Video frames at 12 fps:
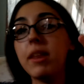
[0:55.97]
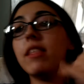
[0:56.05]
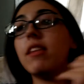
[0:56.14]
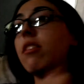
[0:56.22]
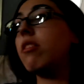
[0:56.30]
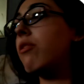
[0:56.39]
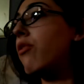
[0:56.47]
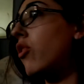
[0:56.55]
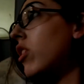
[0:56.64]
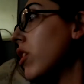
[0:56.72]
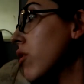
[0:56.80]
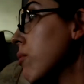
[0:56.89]
but this is
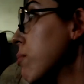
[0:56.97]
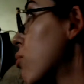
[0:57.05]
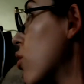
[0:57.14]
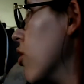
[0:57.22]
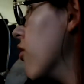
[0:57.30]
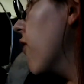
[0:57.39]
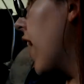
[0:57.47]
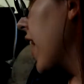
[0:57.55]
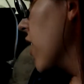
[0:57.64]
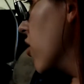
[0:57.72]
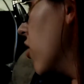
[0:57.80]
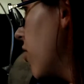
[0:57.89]
for your
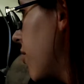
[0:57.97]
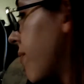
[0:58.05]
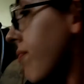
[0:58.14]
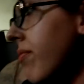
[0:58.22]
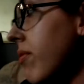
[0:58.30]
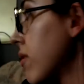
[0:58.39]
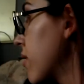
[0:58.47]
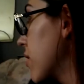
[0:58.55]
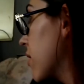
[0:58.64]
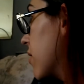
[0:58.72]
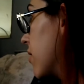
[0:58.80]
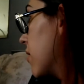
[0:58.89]
profile.
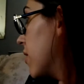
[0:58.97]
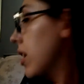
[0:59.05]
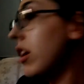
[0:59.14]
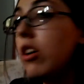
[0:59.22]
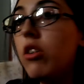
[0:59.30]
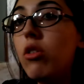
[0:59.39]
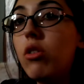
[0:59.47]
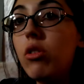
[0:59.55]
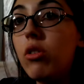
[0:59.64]
Uh-oh.